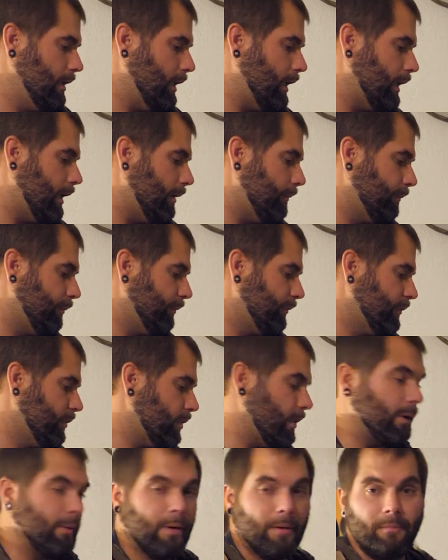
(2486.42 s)
Um,
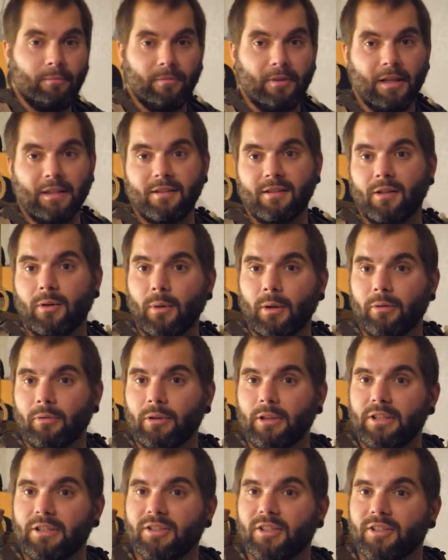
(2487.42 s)
so anyway, that's the quick
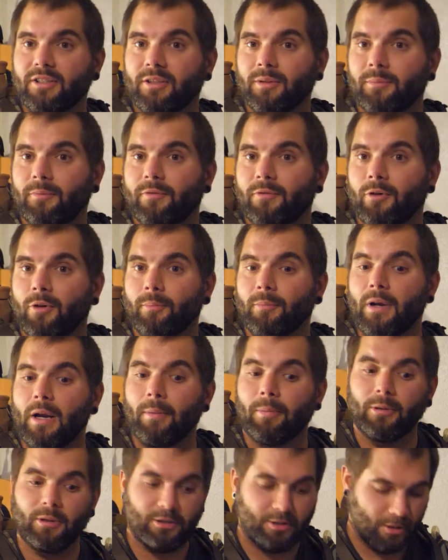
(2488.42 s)
release system from
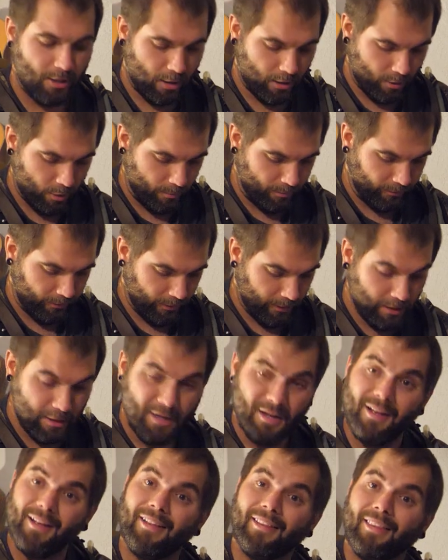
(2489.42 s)
Eberlestock. Hopefully
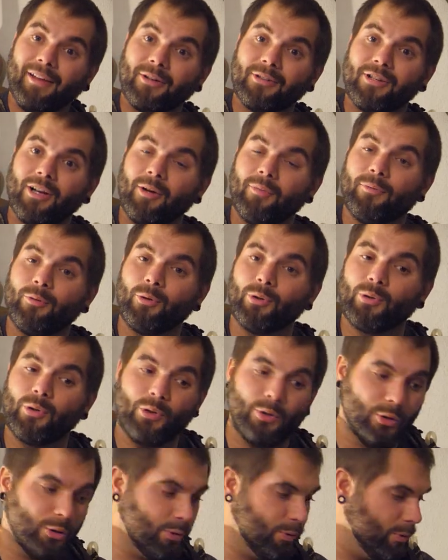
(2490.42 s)
that was helpful
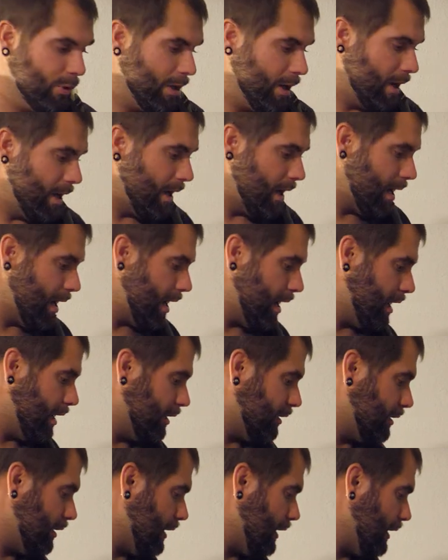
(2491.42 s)
to you.
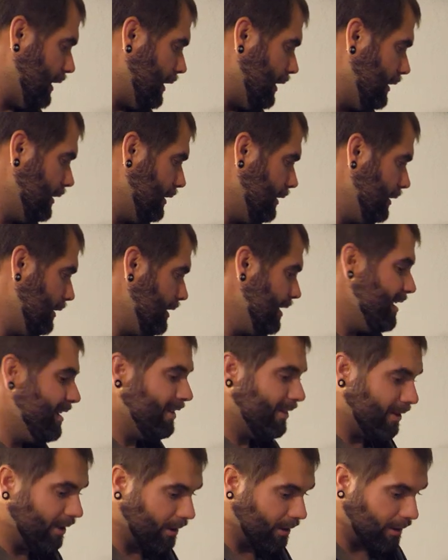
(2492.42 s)
And uh,
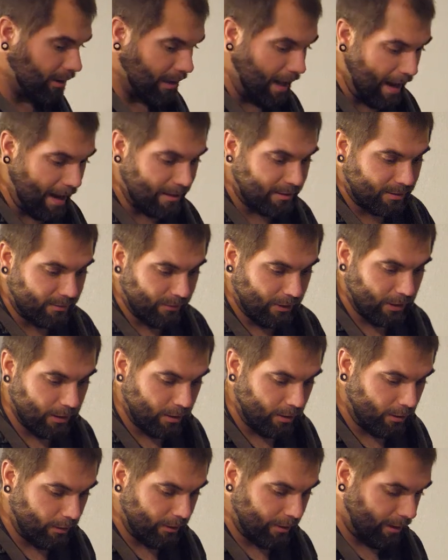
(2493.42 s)
the last
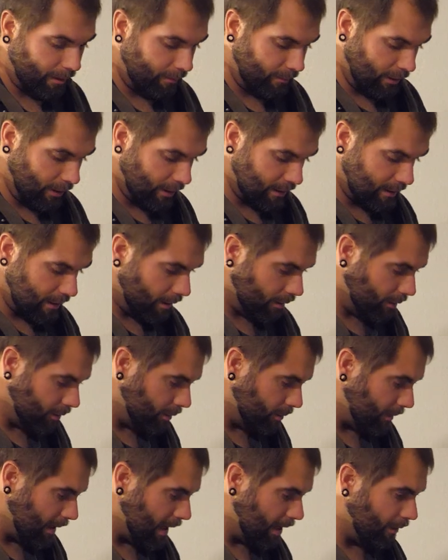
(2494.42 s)
video that I'm going to tell
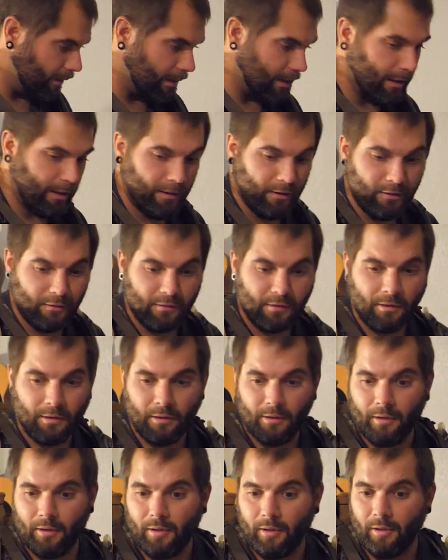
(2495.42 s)
you about is
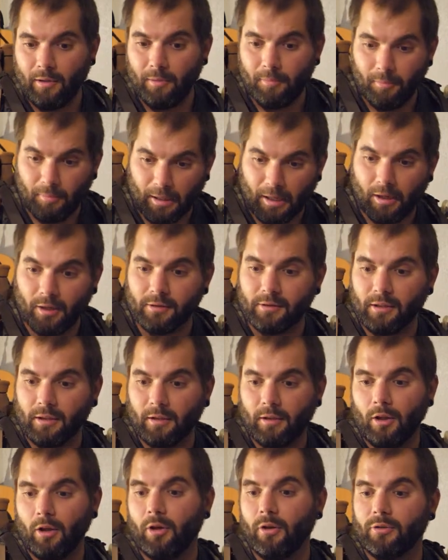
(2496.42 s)
my hunting
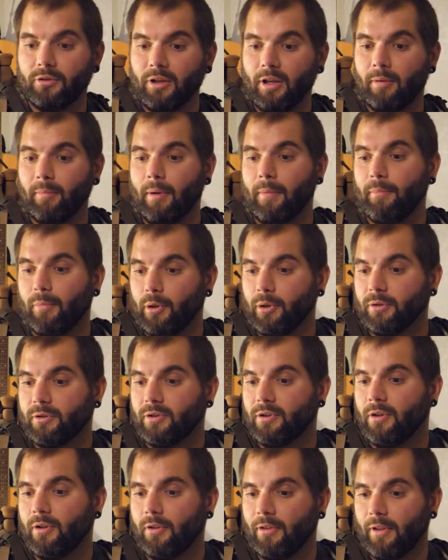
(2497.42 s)
clothes and my
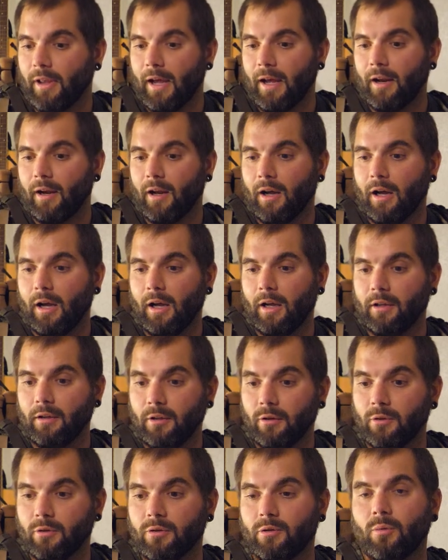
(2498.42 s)
boots that I
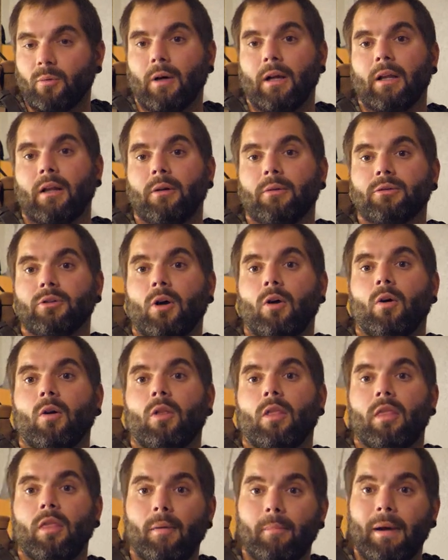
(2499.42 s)
used while I was
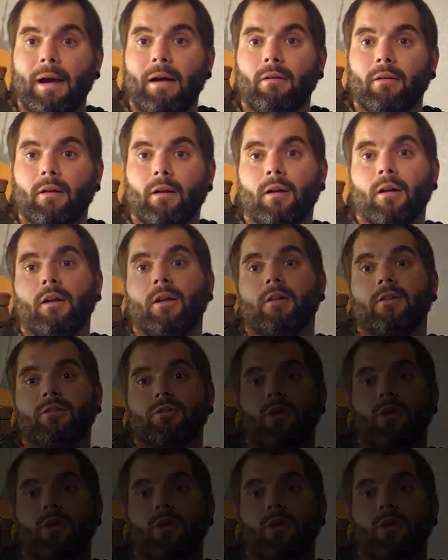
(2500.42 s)
on the mountain.